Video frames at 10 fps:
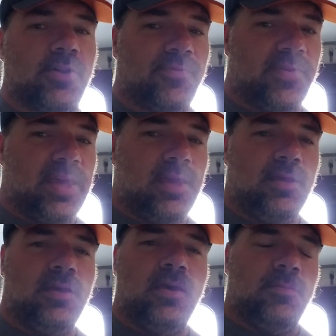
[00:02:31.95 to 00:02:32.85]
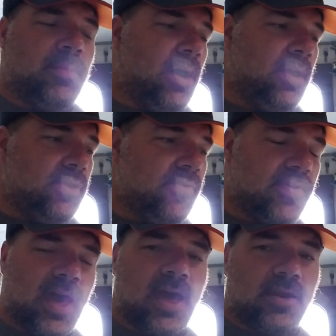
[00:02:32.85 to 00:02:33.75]
fee, but you've
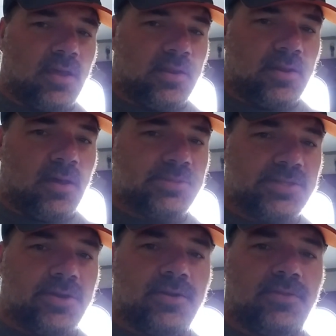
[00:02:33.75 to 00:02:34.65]
got a dumpster